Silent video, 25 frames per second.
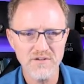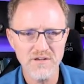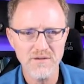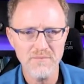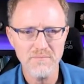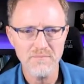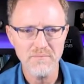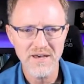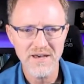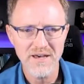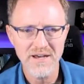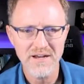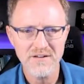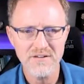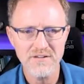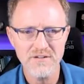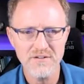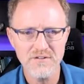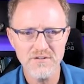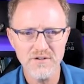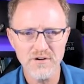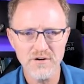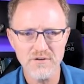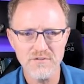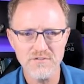
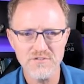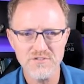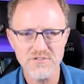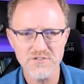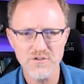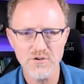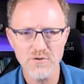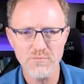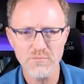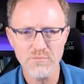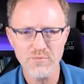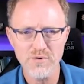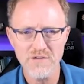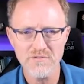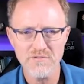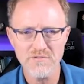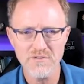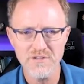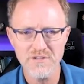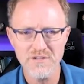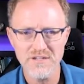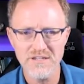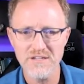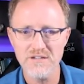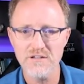compacted dirt so
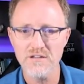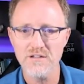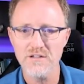prevalent in